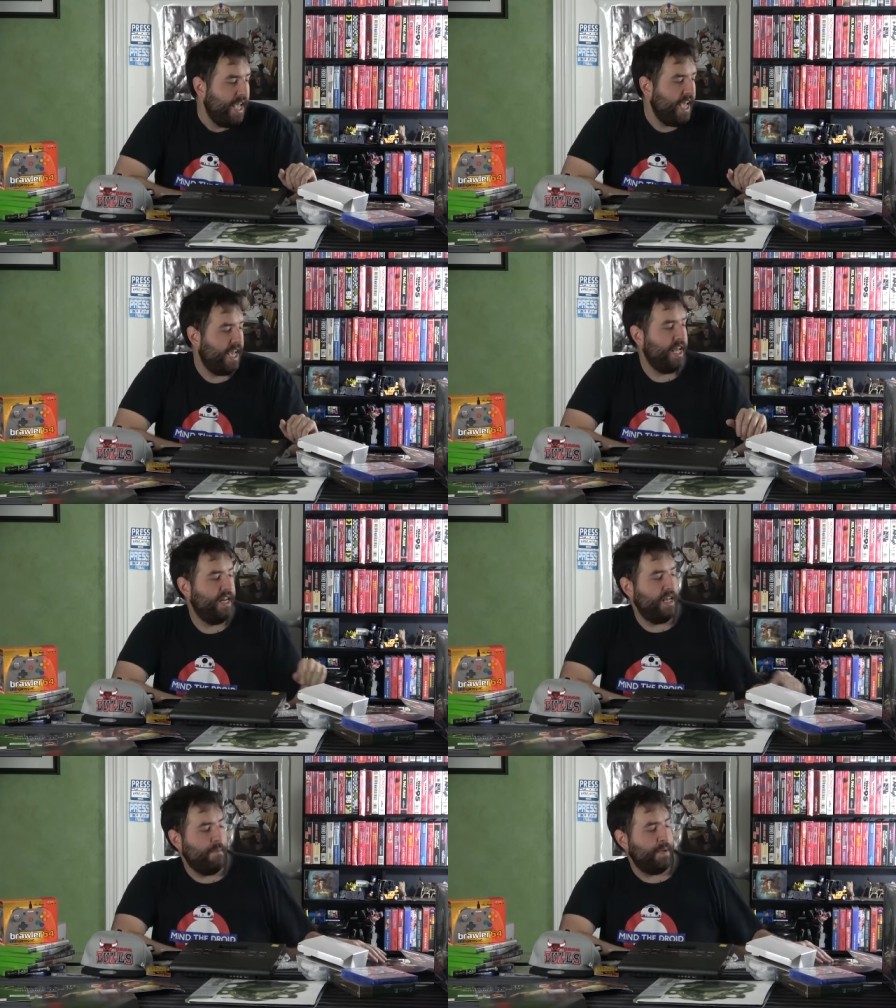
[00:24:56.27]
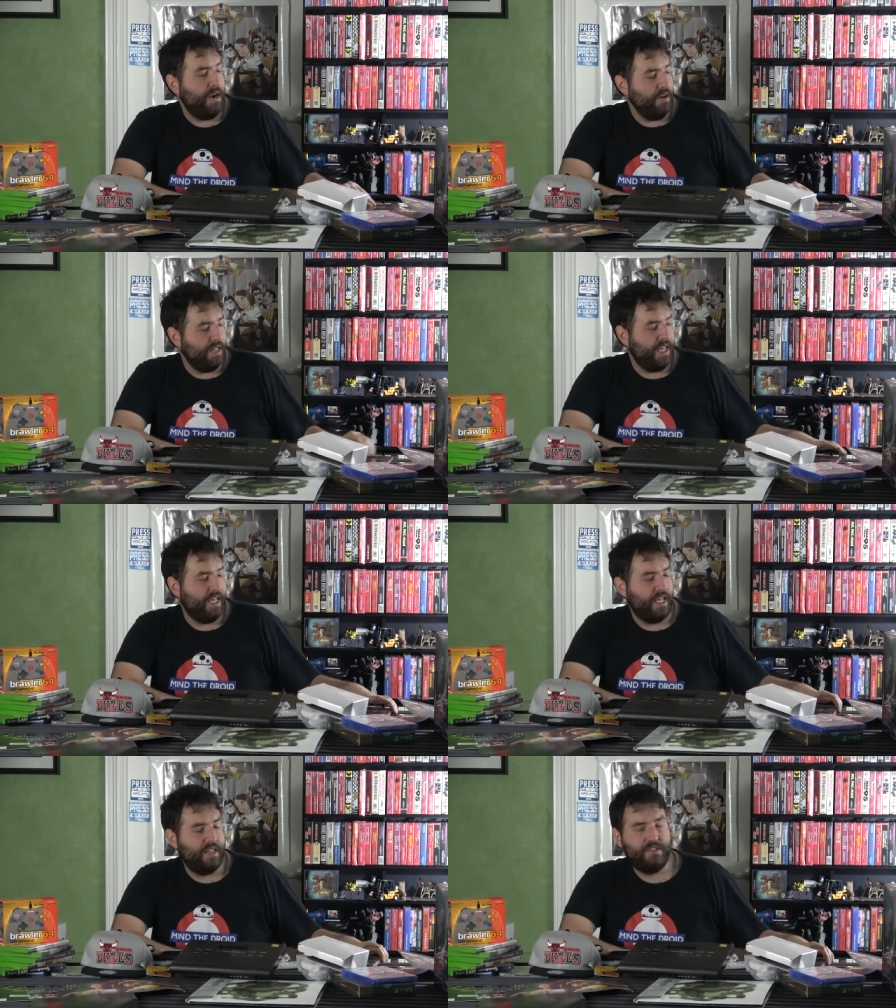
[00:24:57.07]
And
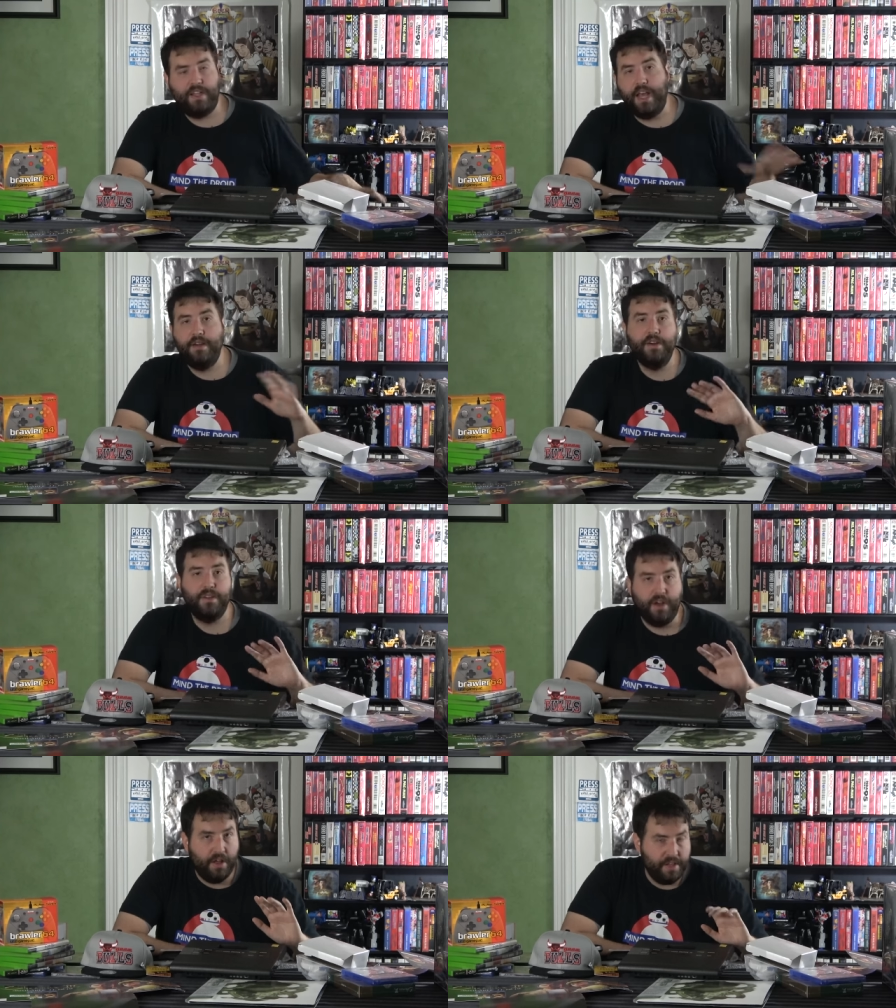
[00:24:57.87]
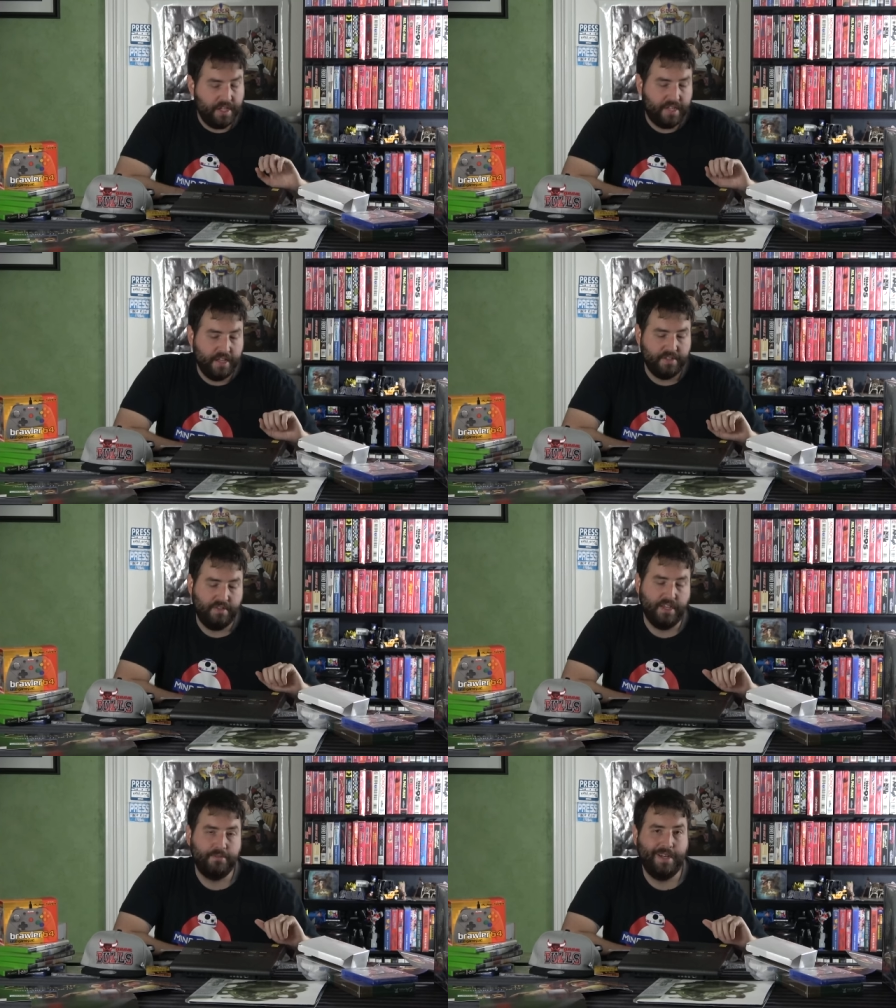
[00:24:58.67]
apparently, I don't know the, all the details
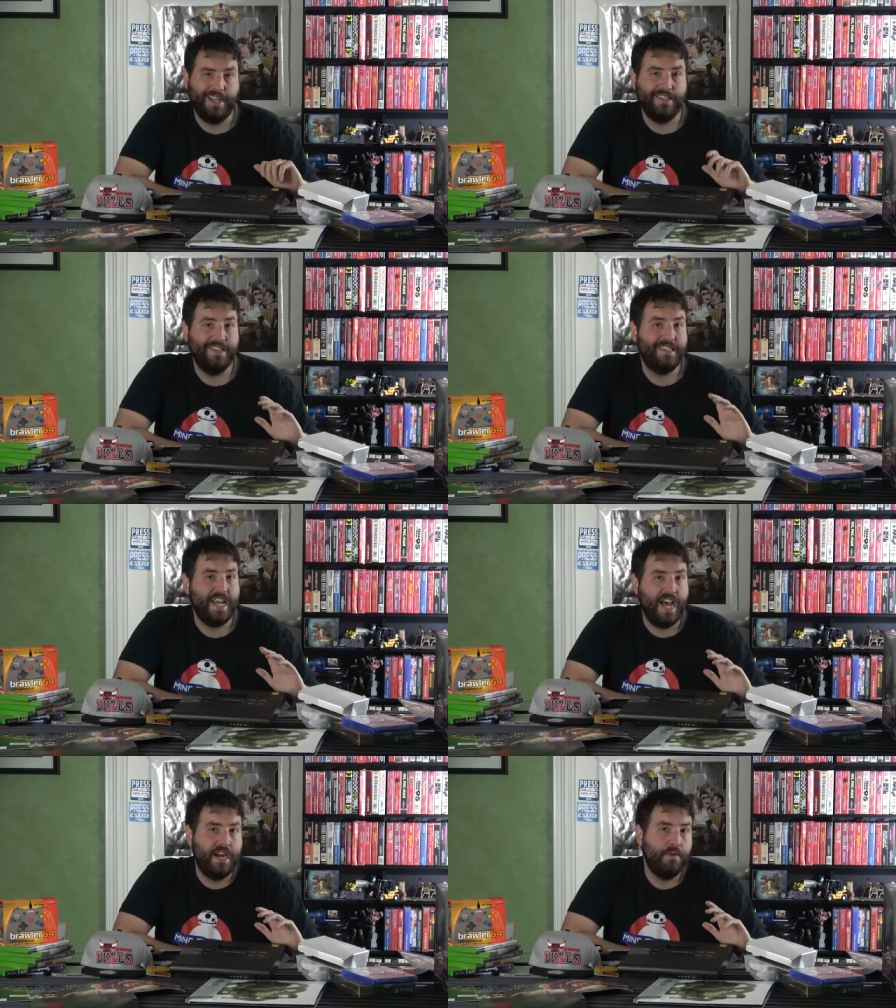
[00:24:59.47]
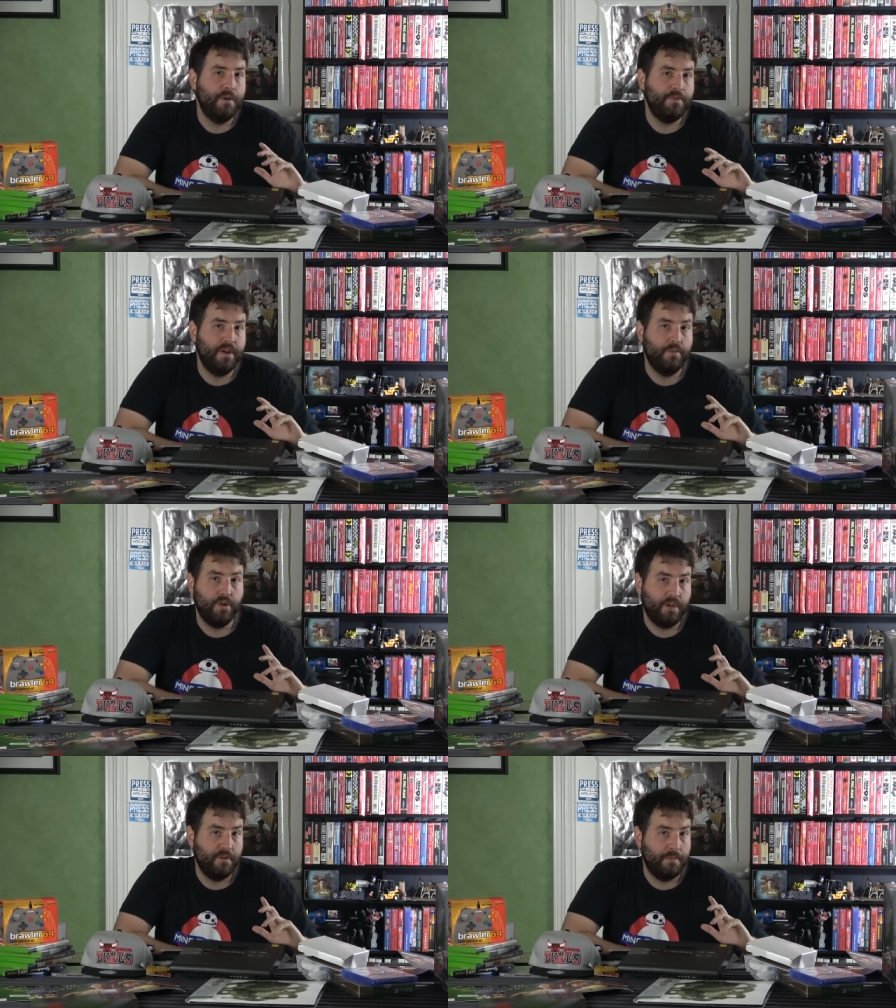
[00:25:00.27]
of this, but I guess his dad at one point
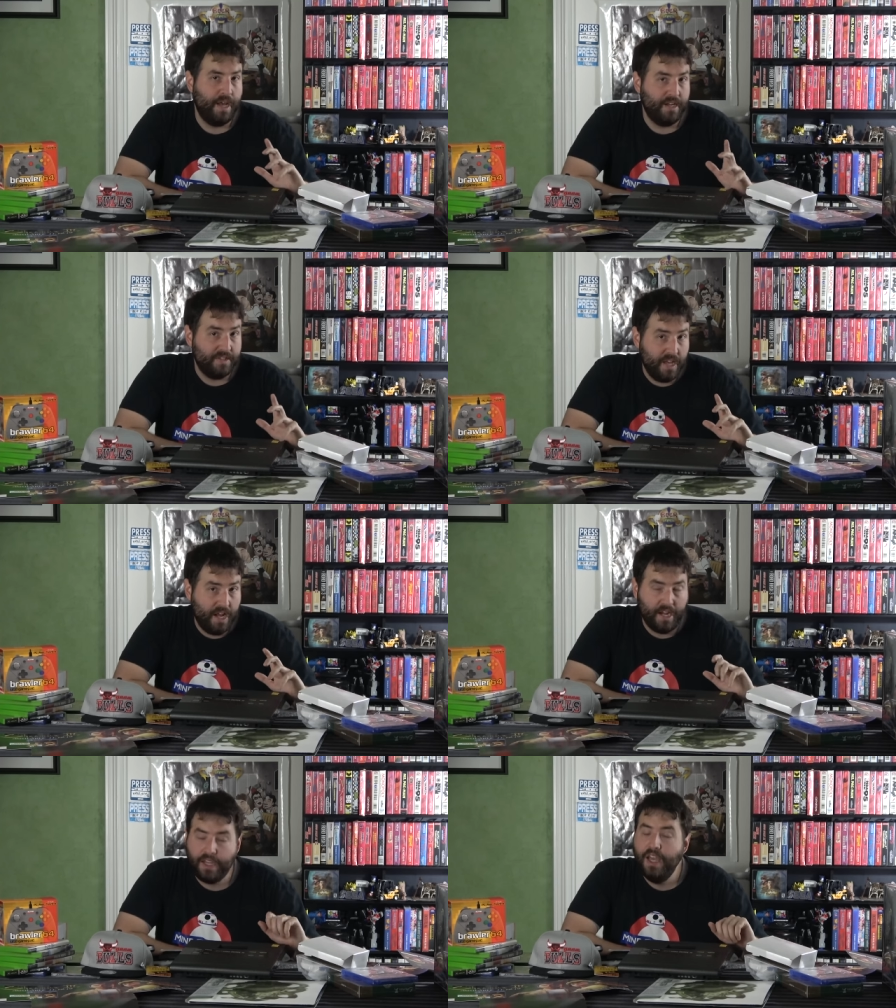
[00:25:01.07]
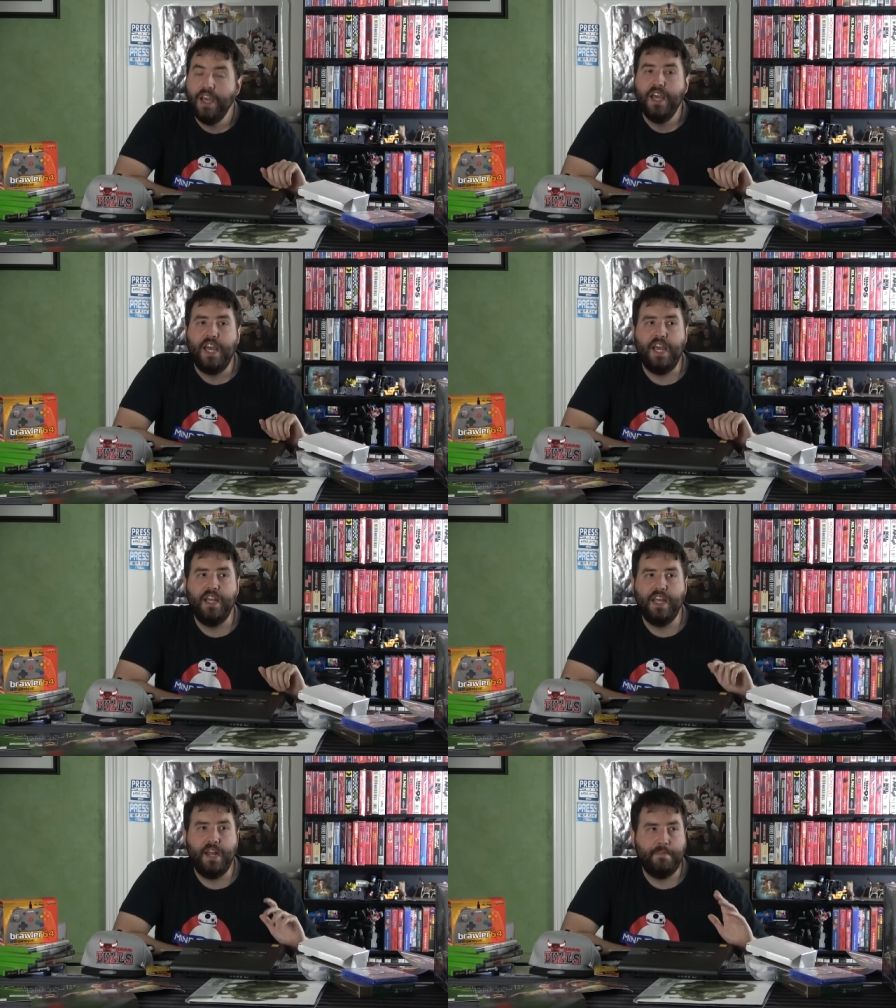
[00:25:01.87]
worked for Panasonic
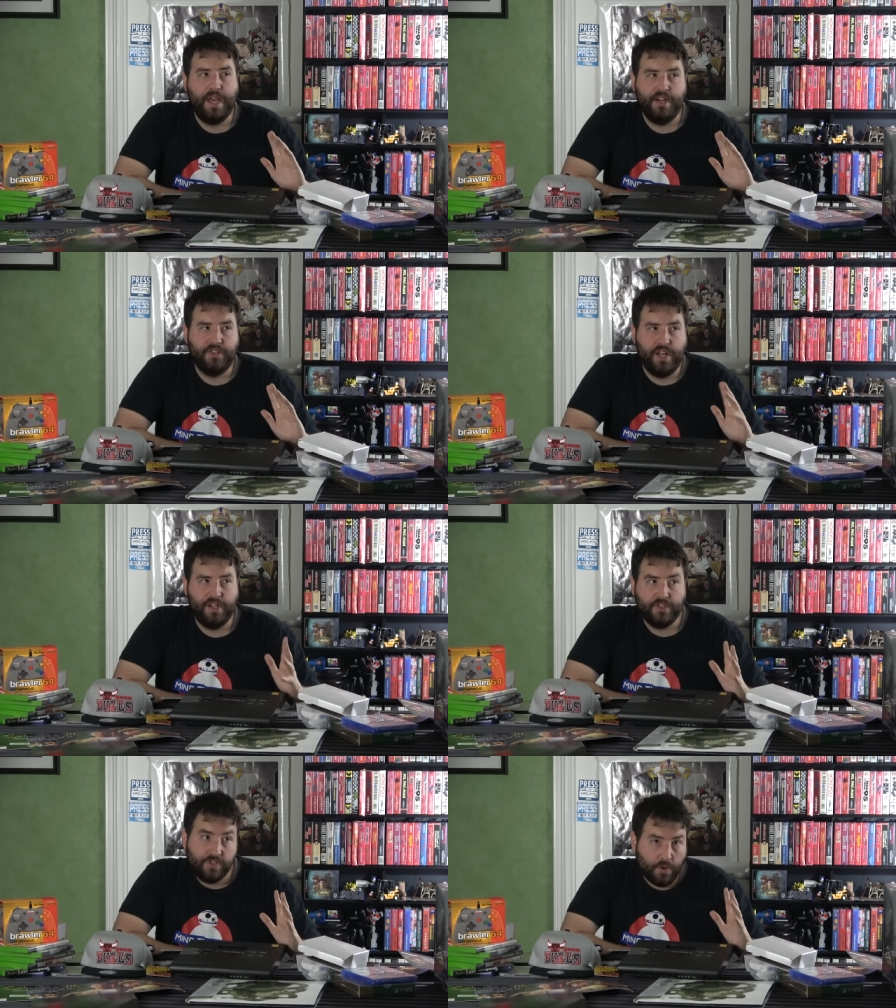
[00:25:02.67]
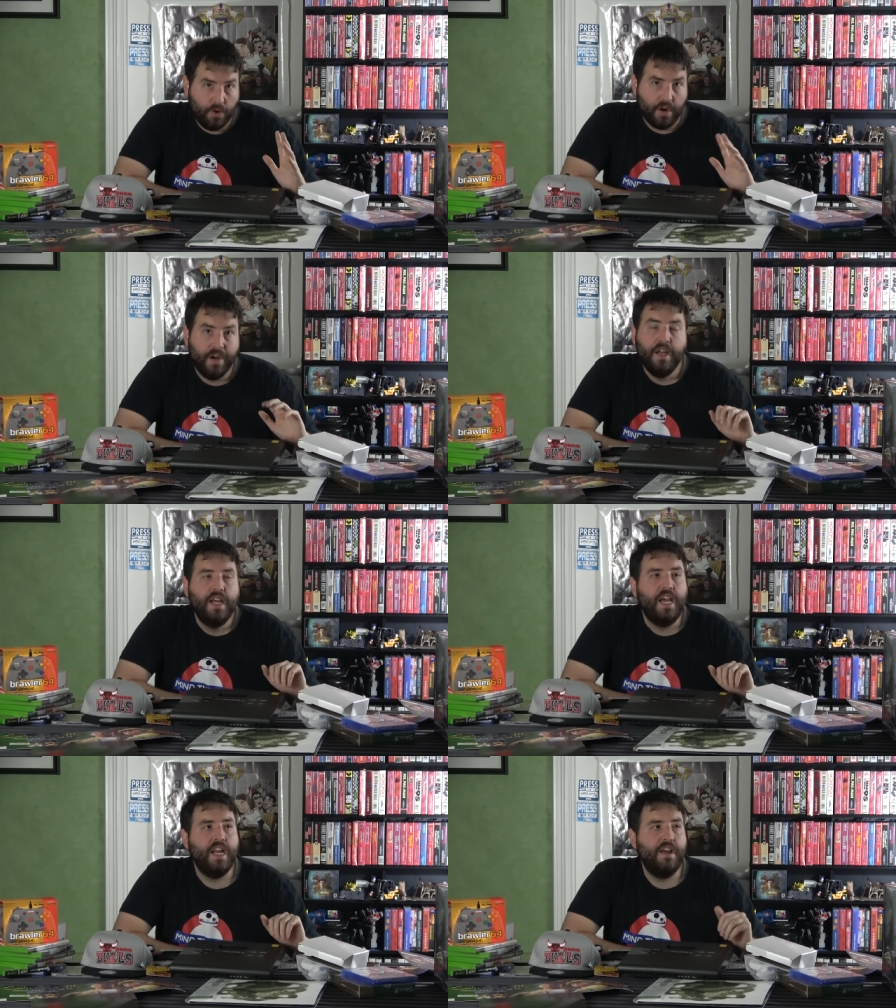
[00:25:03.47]
and they had a Panasonic store.
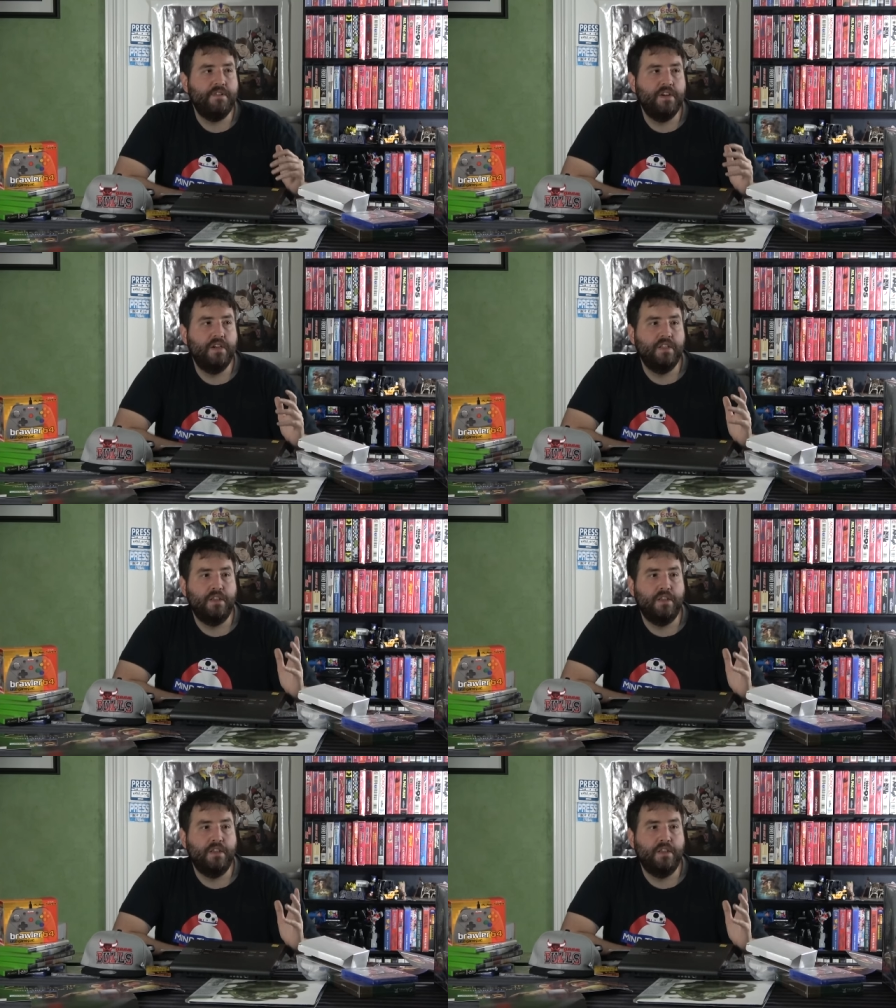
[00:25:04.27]
And after the